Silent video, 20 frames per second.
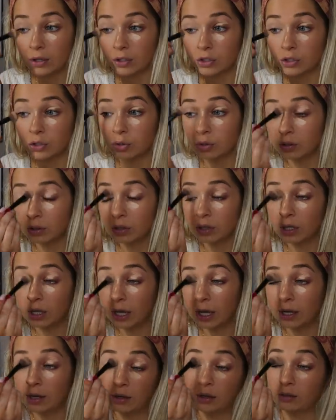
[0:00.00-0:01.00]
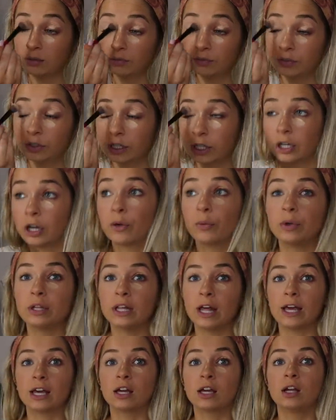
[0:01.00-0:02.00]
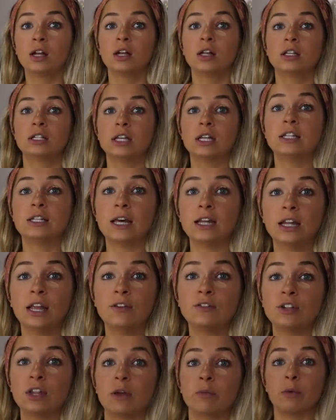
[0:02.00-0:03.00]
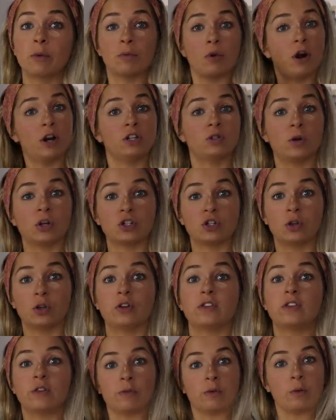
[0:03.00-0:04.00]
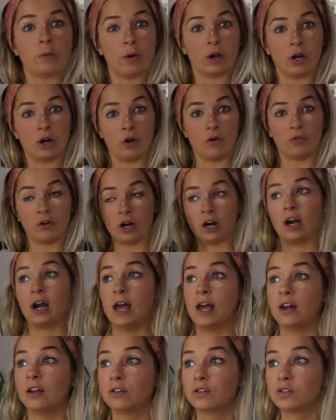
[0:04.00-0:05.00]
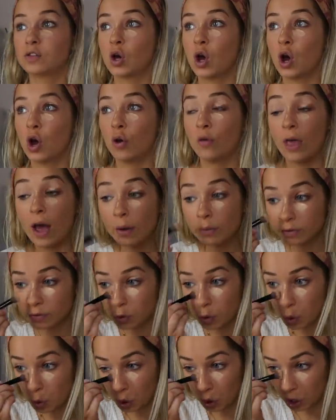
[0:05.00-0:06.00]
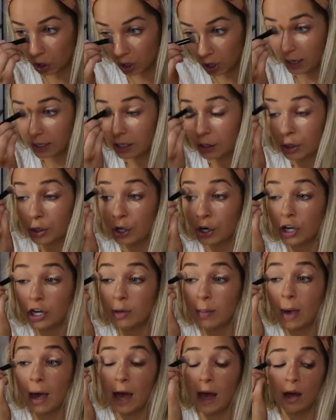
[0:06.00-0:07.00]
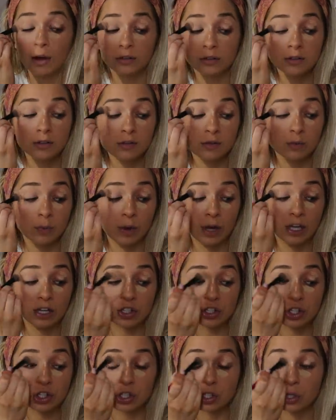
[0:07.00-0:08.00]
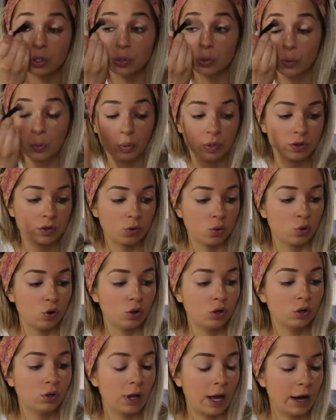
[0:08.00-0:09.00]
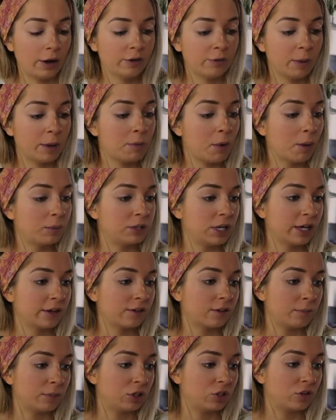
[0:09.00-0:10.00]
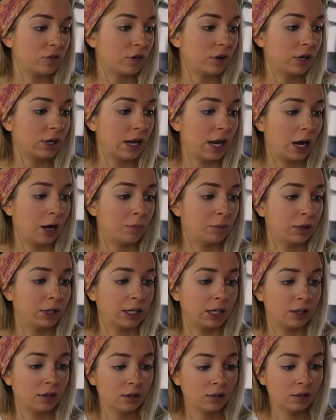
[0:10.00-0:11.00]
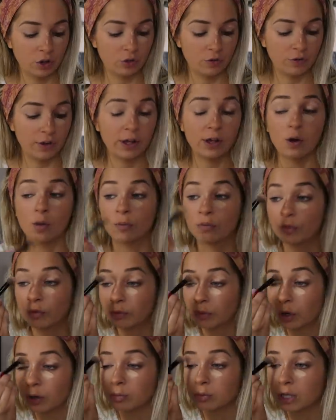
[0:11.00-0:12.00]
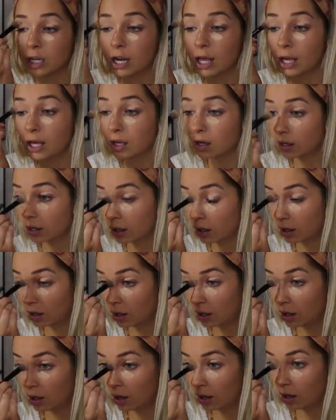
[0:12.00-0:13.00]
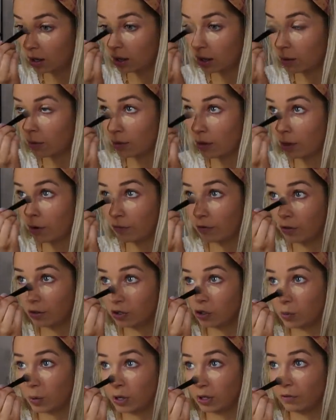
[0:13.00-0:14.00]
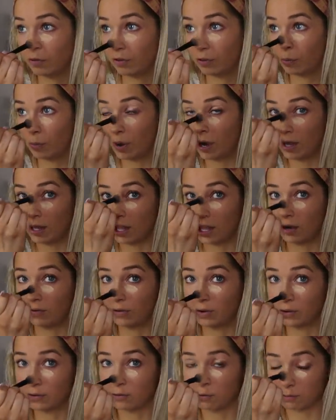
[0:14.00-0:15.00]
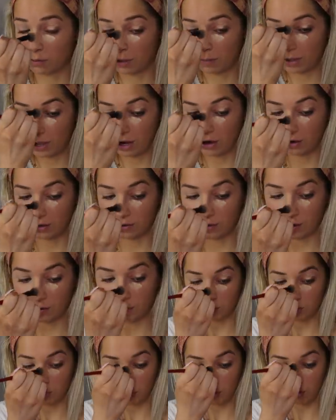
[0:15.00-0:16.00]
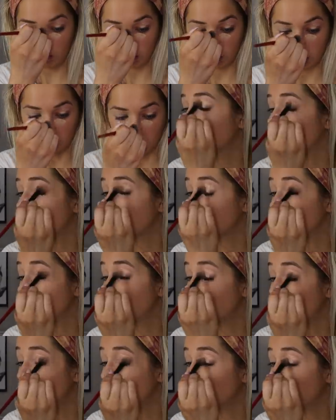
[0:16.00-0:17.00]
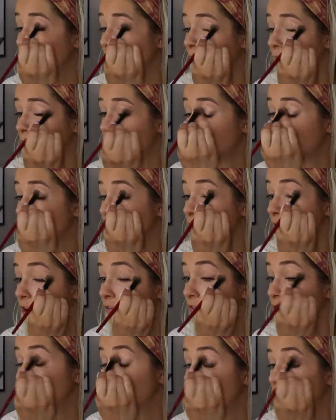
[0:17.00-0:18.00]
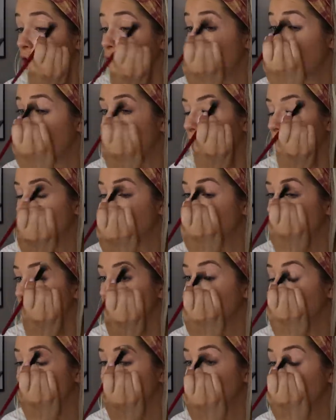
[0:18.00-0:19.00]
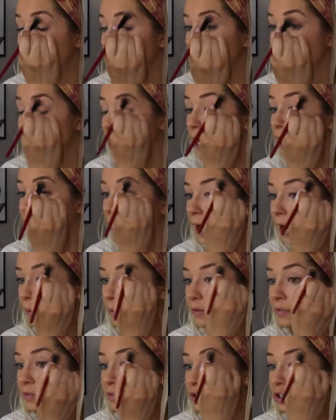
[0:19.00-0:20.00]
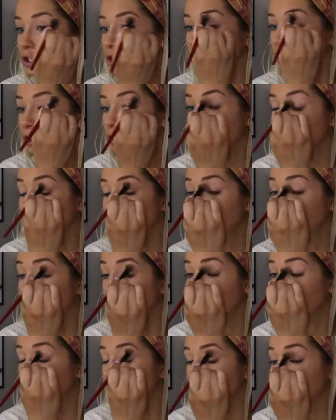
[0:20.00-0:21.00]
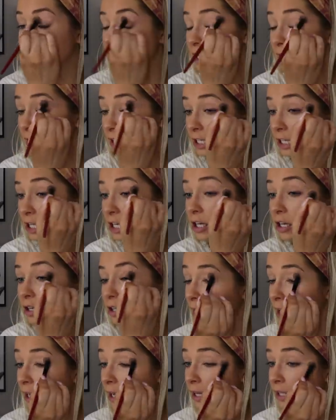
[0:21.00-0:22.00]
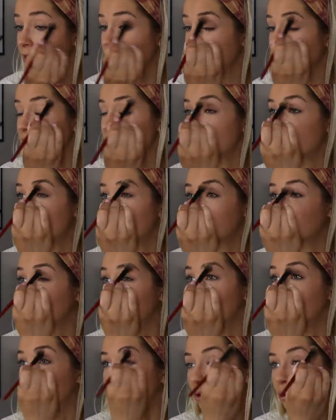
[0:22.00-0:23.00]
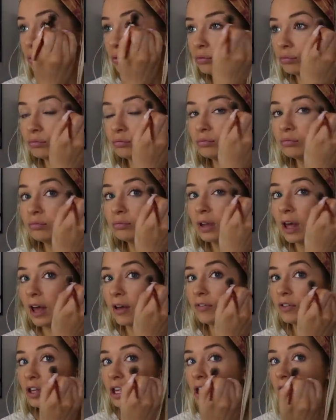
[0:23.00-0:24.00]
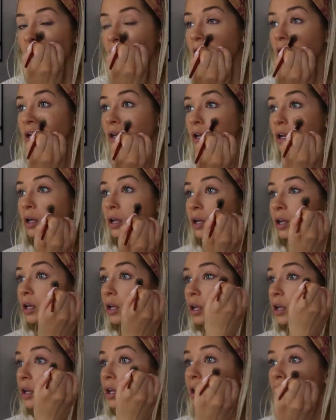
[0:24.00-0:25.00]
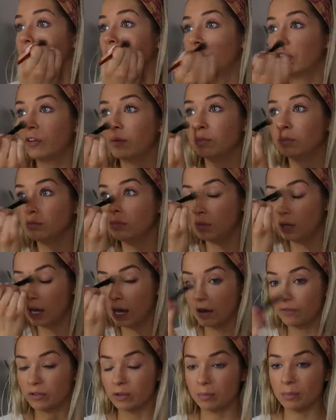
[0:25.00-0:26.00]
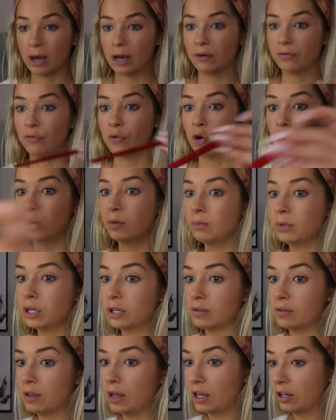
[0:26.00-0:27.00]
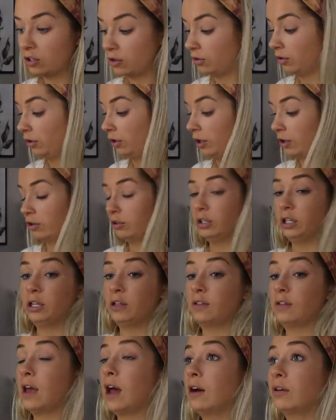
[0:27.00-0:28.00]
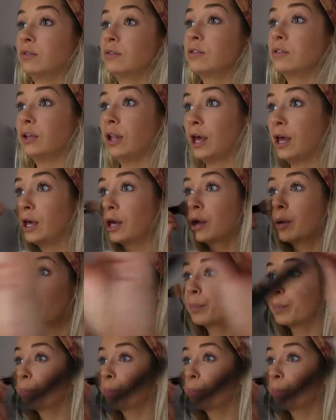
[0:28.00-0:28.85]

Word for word: to, I don't freaking know. We like did a deadlift, and then we brought it to our shoulders, and we put it over our head. So that was cool. I did 30 pounds, which was cool. How is my mom texting me? She's on an airplane. They're flying home from Rome today. They were there for their 25th wedding anniversary, my parents. cute. Like, it felt light. Like, I could definitely go heavier, but I was still learning the technique, and I didn't want to go heavy if I'm having bad form, because that literally sounds like